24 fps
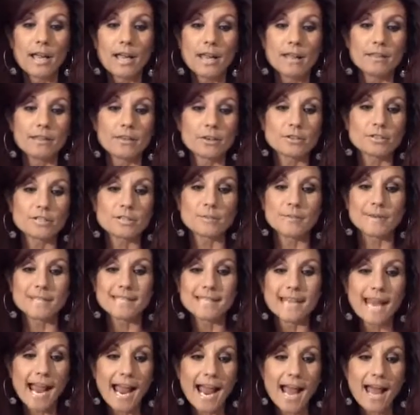There's
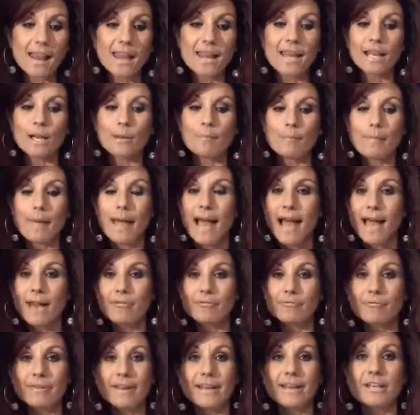metallic, matte
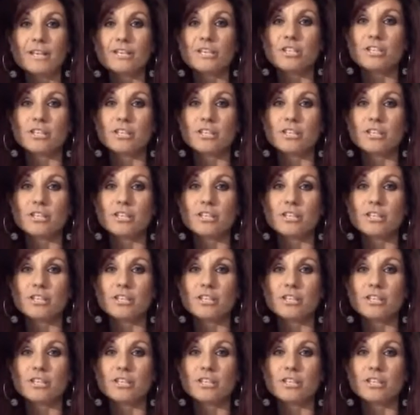finish,